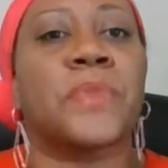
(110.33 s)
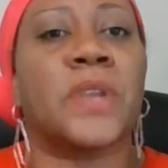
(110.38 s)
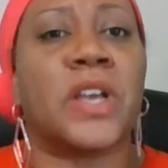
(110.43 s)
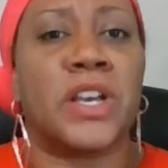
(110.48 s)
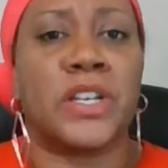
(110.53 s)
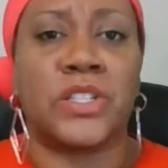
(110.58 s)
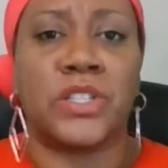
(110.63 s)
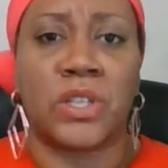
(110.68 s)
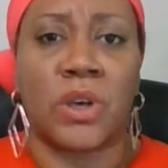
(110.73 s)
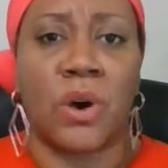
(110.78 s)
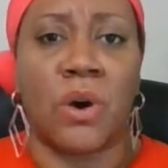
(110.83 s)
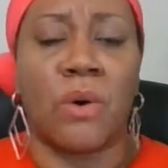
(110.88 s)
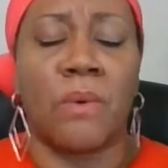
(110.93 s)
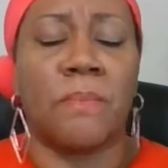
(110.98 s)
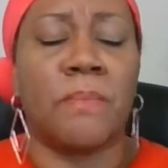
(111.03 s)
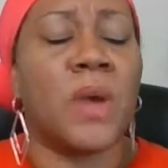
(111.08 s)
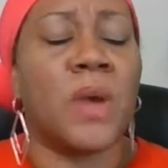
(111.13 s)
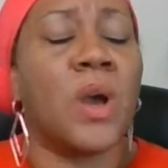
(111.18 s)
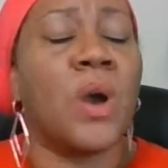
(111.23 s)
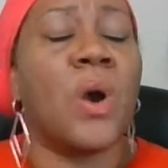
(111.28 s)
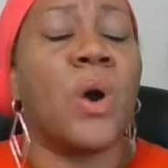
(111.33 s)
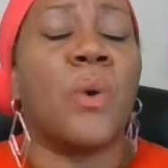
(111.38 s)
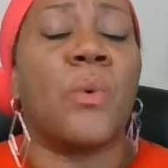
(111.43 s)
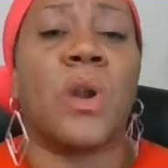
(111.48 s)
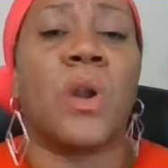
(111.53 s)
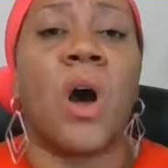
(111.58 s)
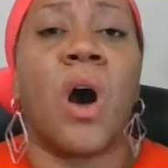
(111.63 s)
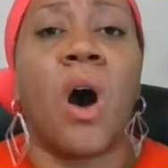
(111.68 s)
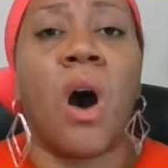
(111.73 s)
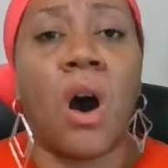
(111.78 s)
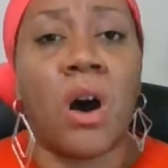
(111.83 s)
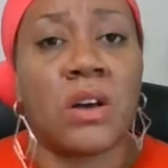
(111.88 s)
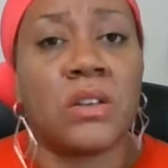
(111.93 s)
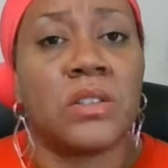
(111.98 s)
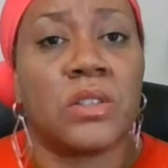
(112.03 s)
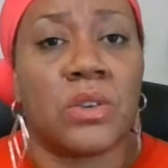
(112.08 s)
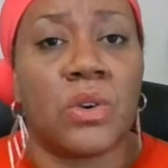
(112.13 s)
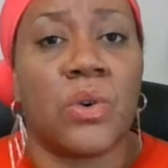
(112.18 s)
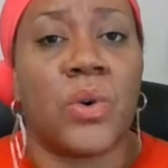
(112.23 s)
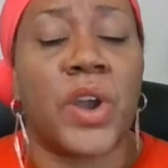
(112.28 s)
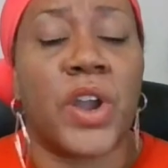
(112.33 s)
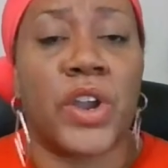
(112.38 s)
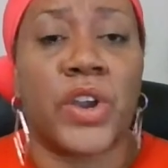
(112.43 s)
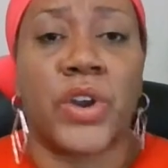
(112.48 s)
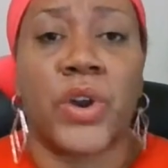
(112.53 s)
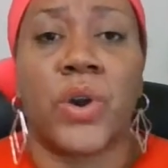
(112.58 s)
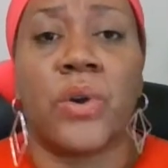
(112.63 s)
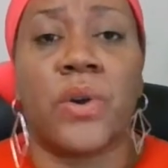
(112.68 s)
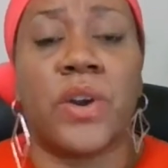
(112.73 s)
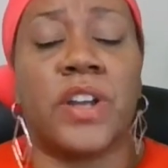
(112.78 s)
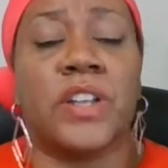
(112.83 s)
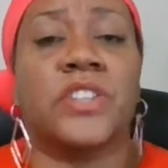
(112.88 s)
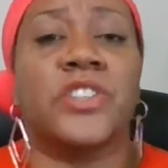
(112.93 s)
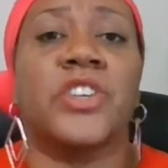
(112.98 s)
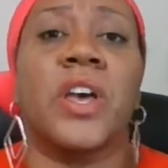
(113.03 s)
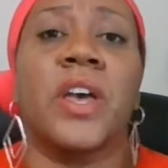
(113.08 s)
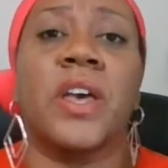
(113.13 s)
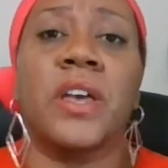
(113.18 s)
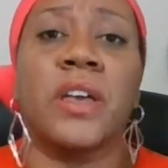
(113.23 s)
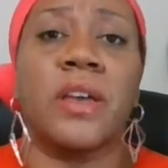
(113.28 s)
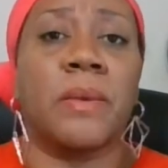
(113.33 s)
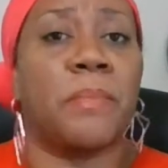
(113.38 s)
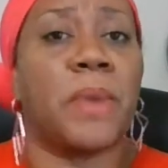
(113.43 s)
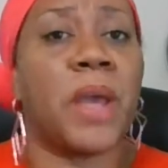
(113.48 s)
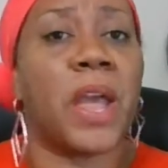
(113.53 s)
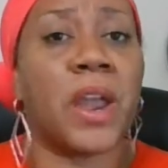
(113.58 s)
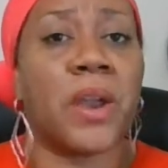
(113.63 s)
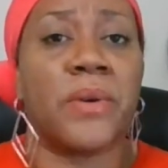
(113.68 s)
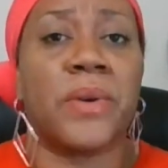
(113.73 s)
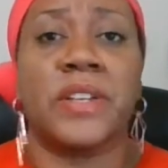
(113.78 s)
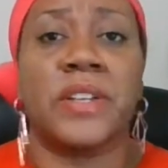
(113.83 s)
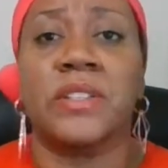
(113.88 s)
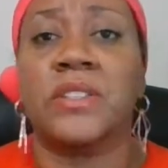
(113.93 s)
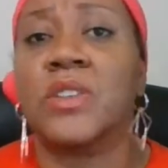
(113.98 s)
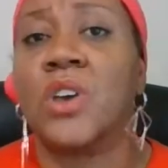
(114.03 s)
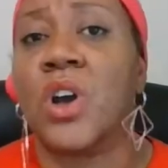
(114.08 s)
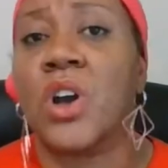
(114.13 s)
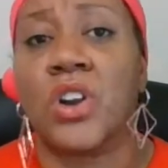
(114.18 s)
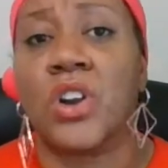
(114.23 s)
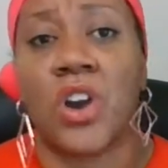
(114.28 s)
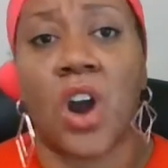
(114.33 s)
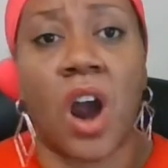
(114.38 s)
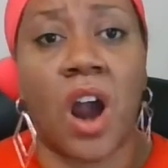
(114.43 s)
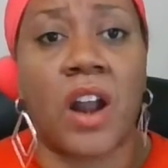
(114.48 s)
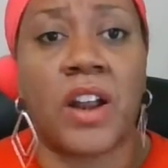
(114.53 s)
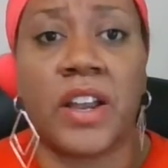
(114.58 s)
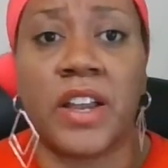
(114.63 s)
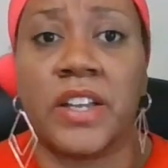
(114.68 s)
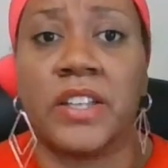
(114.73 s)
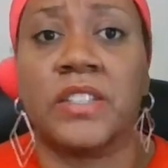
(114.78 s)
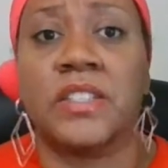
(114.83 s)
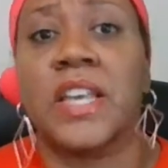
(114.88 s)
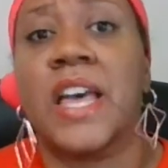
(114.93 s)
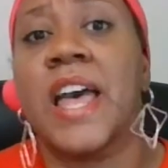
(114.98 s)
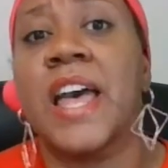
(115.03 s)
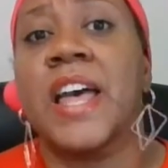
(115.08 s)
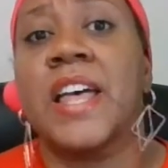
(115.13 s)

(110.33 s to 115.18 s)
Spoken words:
And so, what I also encourage parents, guardians,